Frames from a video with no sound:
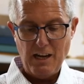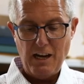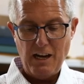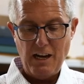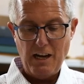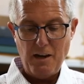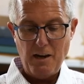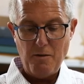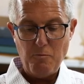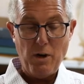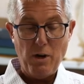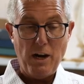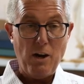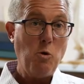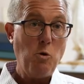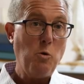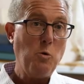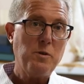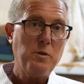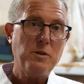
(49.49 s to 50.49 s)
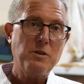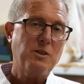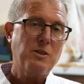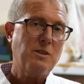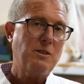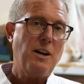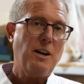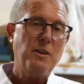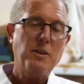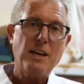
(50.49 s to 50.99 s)
um, where authors
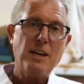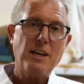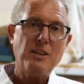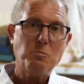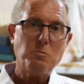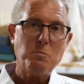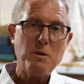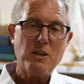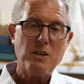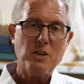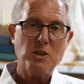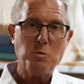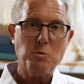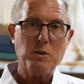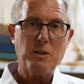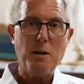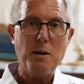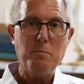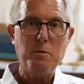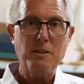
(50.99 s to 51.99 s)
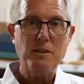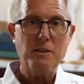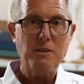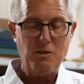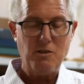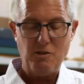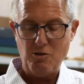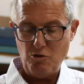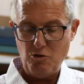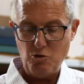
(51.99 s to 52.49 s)
and other guest speakers would come
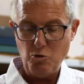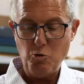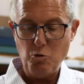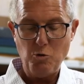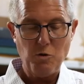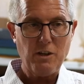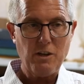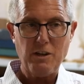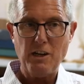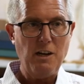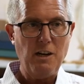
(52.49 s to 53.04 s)
and talk.